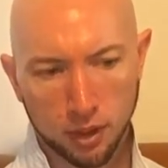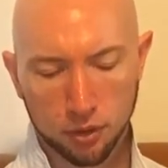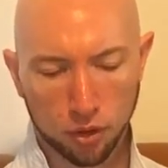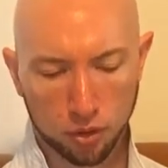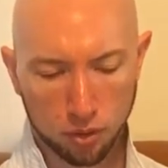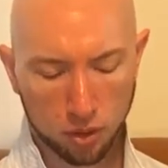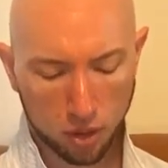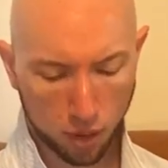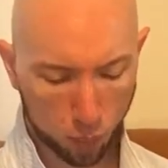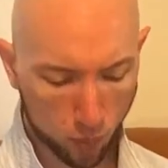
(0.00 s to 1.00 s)
That
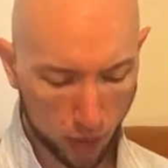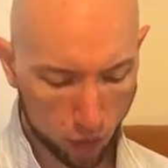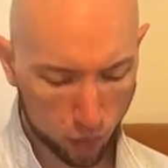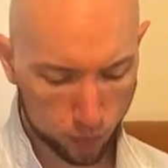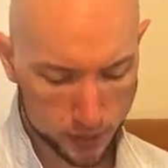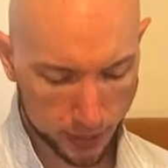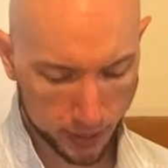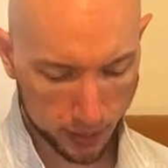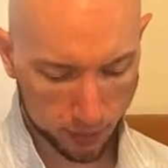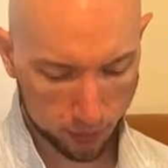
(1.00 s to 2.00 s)
when I was a
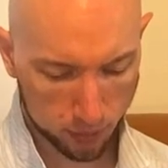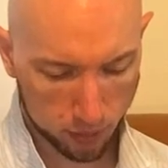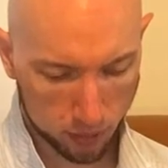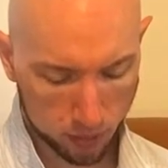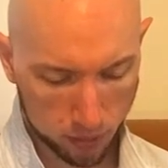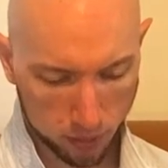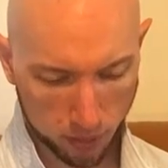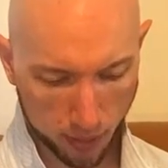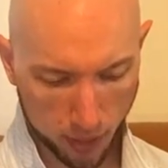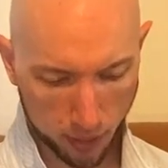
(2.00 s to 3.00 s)
kid,
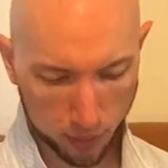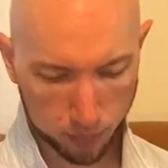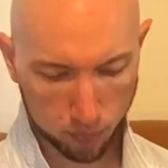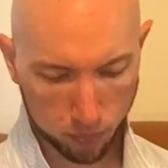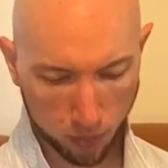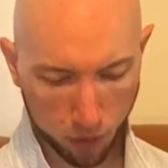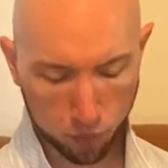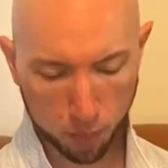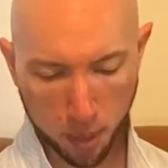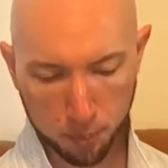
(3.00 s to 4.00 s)
I
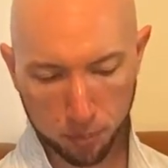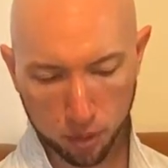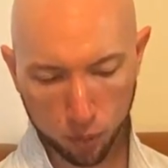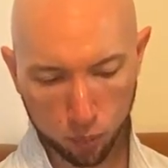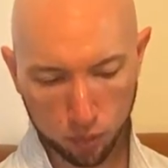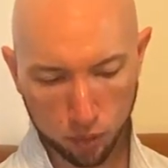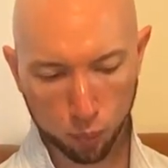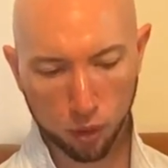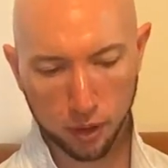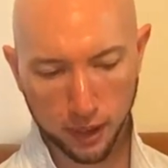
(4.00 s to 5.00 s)
remember the
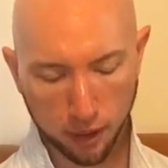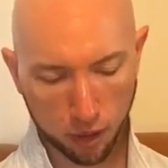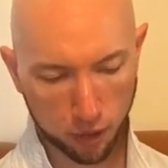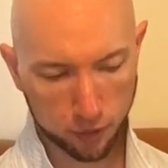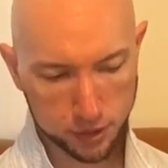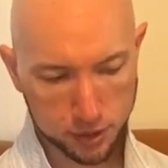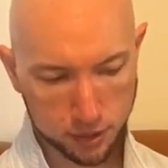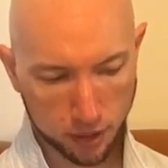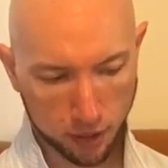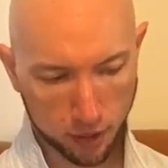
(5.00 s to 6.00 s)
working class
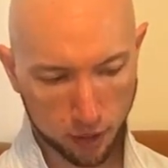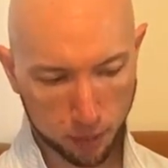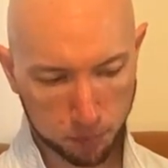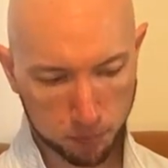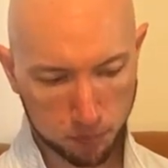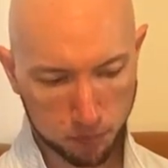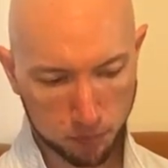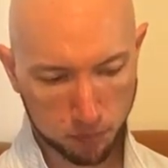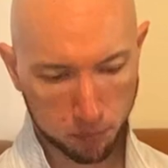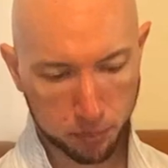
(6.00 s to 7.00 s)

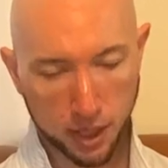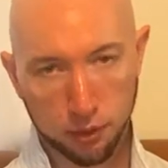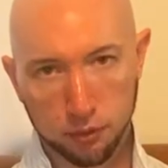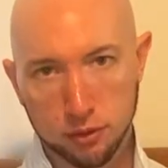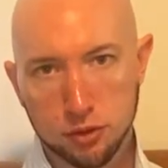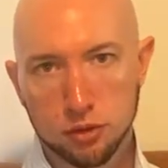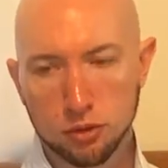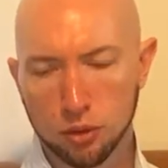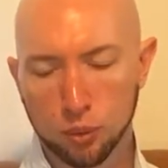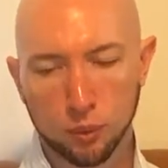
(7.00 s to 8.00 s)
parents
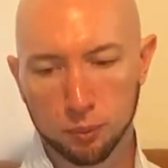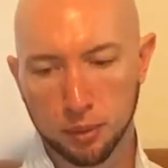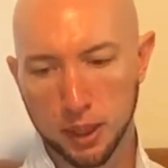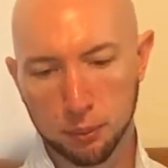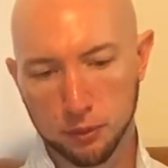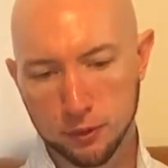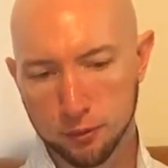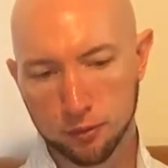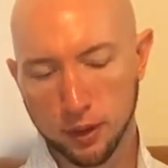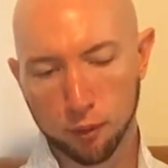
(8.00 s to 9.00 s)
who would be able to
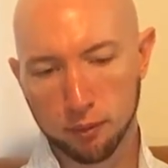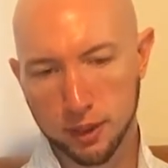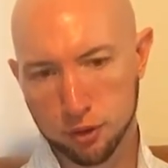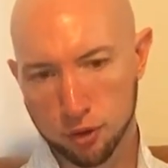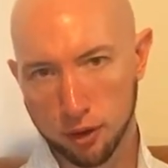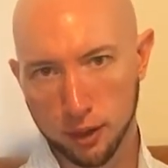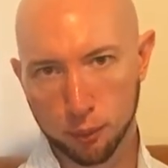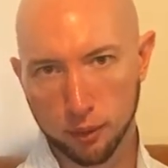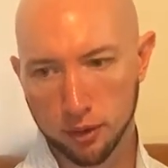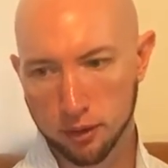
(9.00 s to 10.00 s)
fill up their trolley
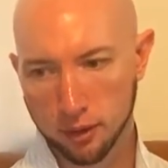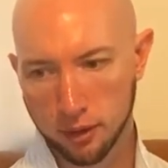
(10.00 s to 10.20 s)
with